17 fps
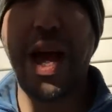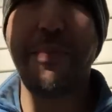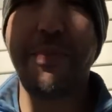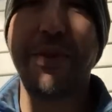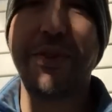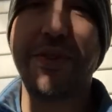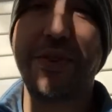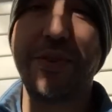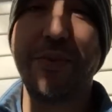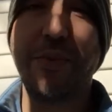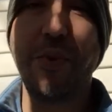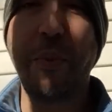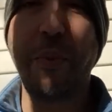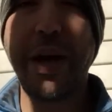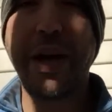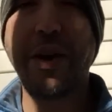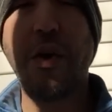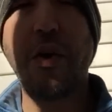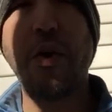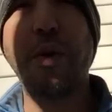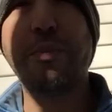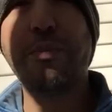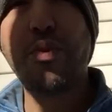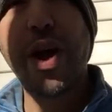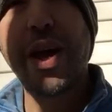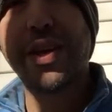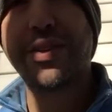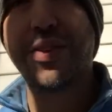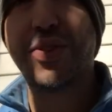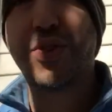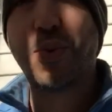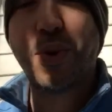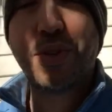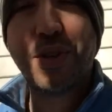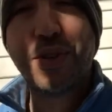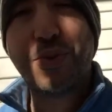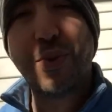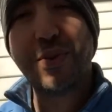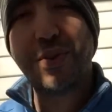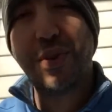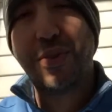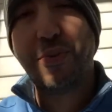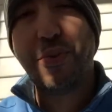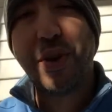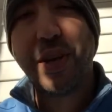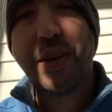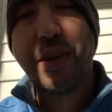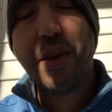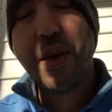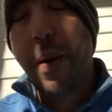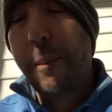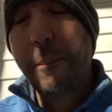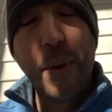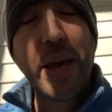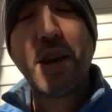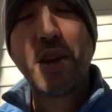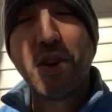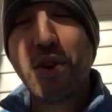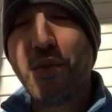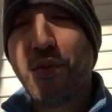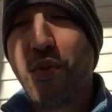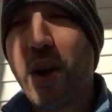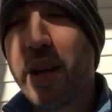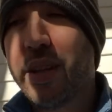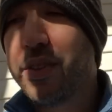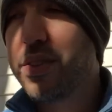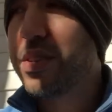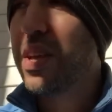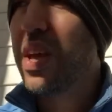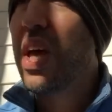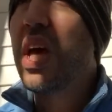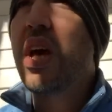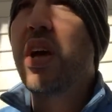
happens. We're making our own breaks in 2023. Making good friends.